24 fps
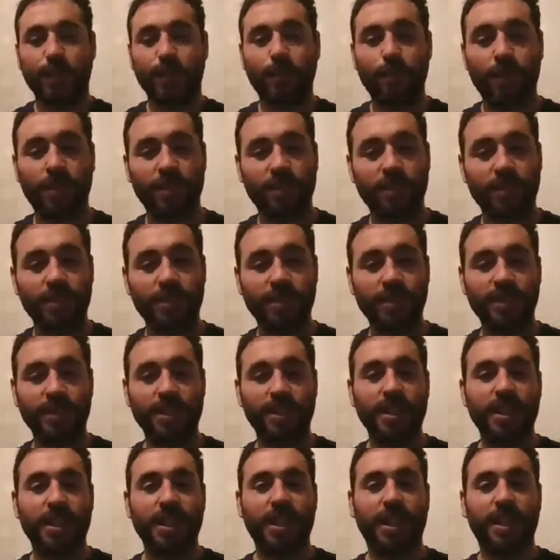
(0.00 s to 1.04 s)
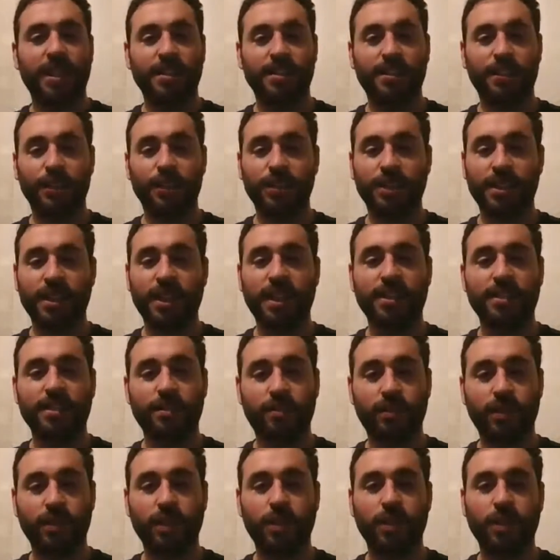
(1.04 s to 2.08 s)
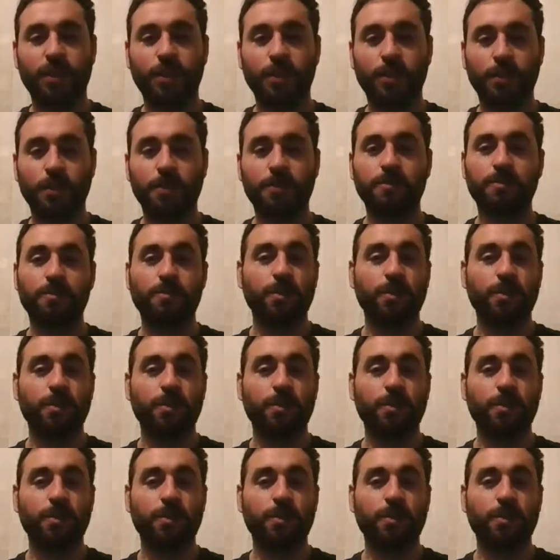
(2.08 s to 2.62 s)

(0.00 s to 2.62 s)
questioning. I'll see you on the next video.